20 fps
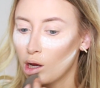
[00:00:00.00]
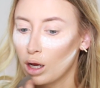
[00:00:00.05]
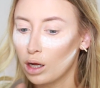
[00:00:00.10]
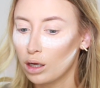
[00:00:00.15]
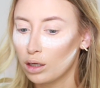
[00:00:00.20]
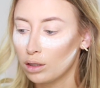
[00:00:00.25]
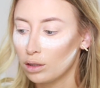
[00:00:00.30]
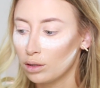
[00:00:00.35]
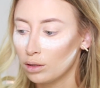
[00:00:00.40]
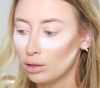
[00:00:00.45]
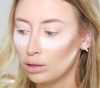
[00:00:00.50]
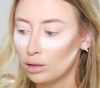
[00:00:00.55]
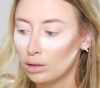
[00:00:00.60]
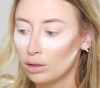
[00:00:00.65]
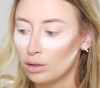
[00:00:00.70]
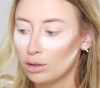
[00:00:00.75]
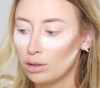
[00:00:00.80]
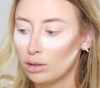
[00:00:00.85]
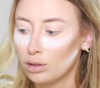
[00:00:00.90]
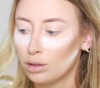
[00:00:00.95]

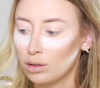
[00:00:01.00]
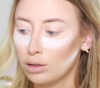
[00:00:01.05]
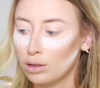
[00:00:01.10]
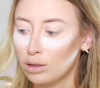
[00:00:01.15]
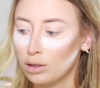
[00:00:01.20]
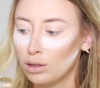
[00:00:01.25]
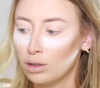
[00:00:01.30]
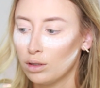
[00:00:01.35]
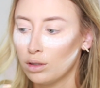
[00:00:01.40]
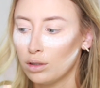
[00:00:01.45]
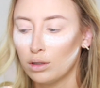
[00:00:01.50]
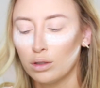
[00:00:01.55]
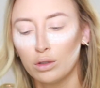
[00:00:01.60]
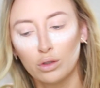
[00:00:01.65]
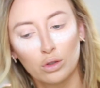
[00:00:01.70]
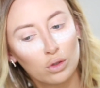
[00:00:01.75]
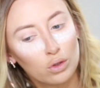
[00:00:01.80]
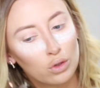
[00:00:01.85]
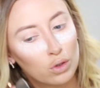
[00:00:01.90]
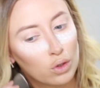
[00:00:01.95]

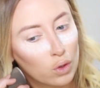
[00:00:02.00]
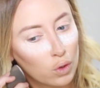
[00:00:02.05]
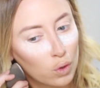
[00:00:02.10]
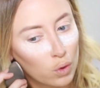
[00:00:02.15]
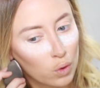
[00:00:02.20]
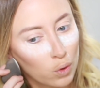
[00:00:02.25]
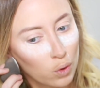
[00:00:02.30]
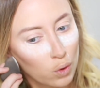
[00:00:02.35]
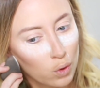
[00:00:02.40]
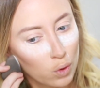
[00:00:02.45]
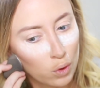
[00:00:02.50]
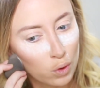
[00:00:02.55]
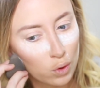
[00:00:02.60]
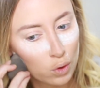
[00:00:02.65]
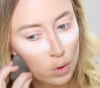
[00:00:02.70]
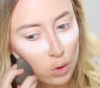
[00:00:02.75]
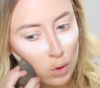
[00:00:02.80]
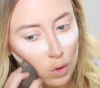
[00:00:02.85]
Nobody speaks.